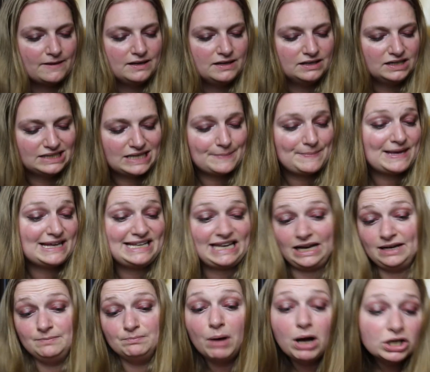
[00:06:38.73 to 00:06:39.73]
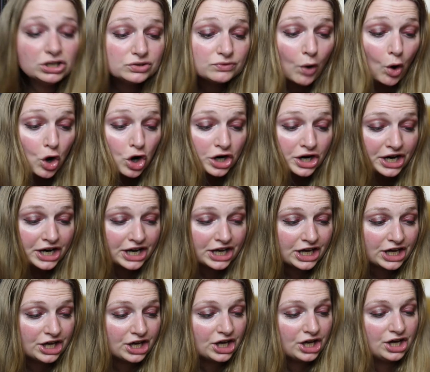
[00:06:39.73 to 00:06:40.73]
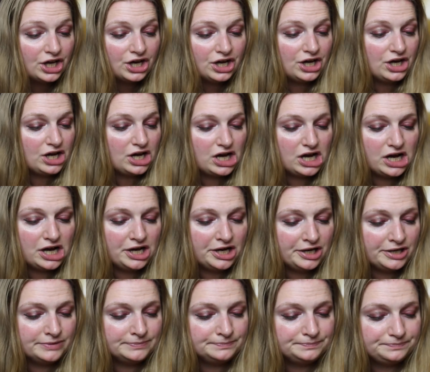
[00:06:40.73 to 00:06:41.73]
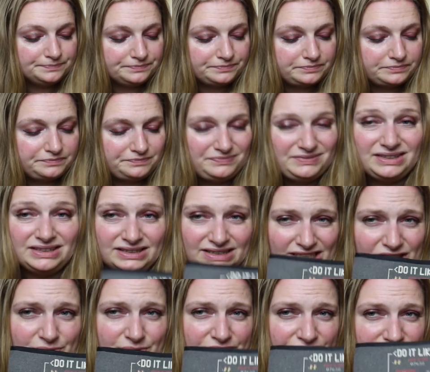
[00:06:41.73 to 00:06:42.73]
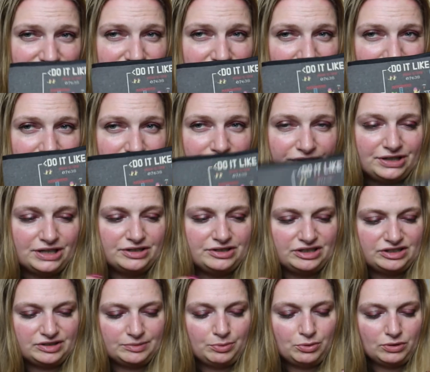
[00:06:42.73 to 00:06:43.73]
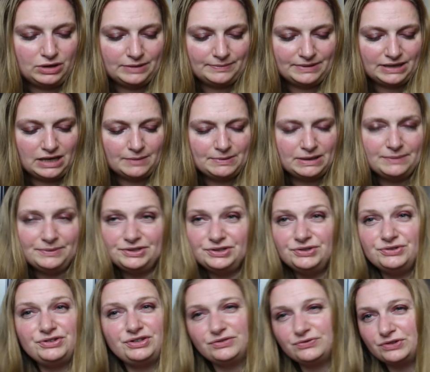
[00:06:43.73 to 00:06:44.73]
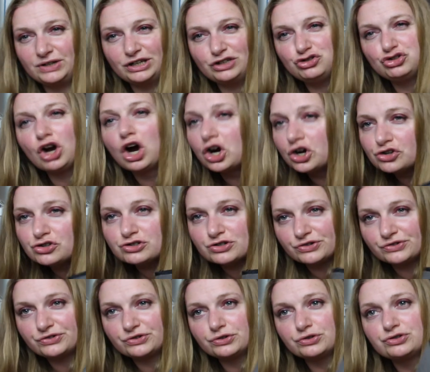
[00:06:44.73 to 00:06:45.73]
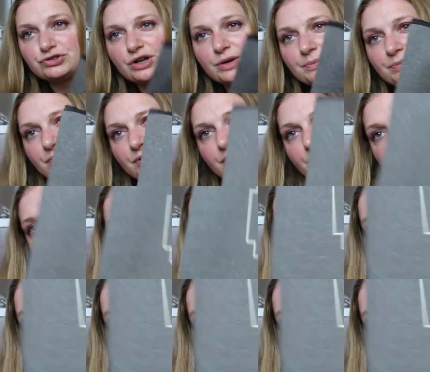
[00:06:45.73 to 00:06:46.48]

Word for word: Because I paid 10 bucks for it. Um, this was definitely a disappointment. I'll probably use this for like chargers or something.